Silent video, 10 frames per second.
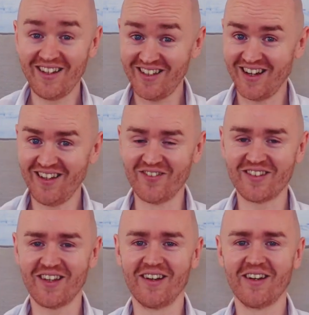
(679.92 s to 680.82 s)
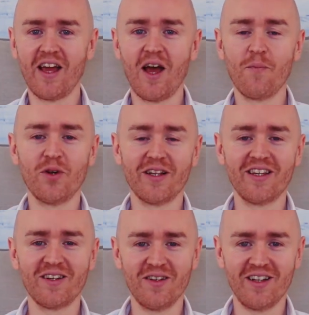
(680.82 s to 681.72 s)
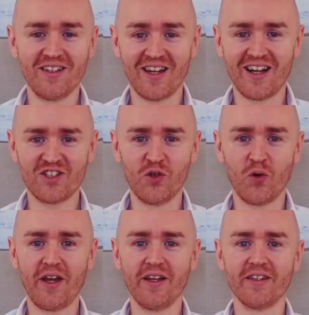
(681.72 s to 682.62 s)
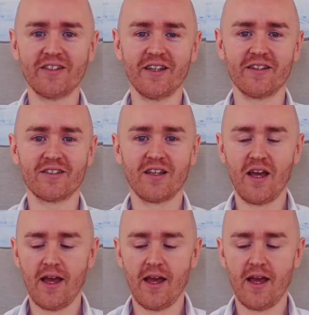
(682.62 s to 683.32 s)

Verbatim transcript: see, I even said it, but I think it's actually okay in this sense.